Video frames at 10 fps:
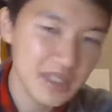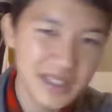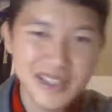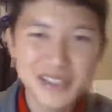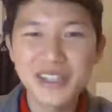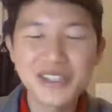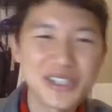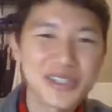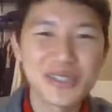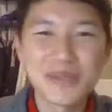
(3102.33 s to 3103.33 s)
it's not
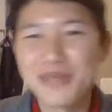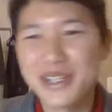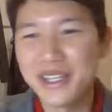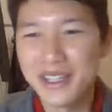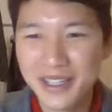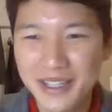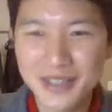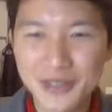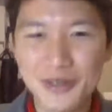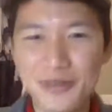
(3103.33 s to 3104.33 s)
just some like
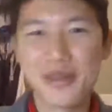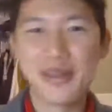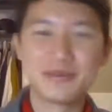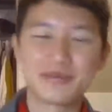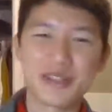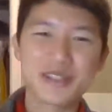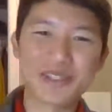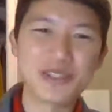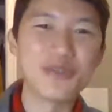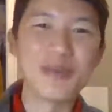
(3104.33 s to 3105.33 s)

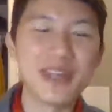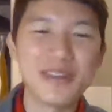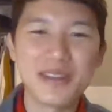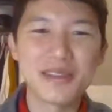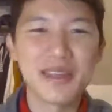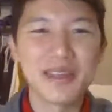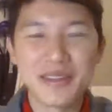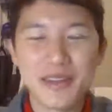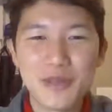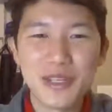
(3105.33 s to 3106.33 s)
artsy humanity thing
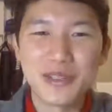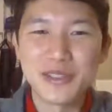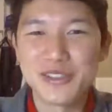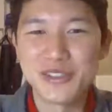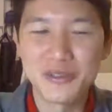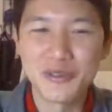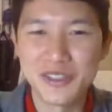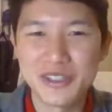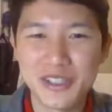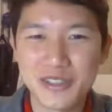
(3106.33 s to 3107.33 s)
that we construct for
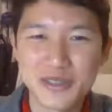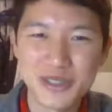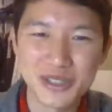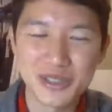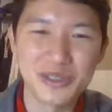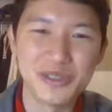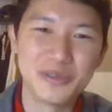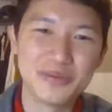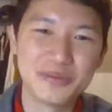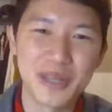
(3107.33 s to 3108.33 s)
ourselves to
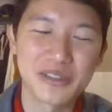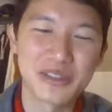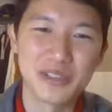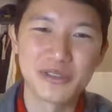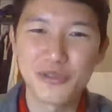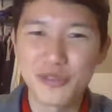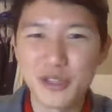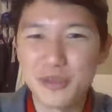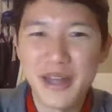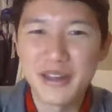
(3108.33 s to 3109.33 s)
make ourselves
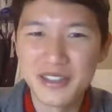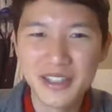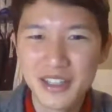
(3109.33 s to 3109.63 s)
feel better.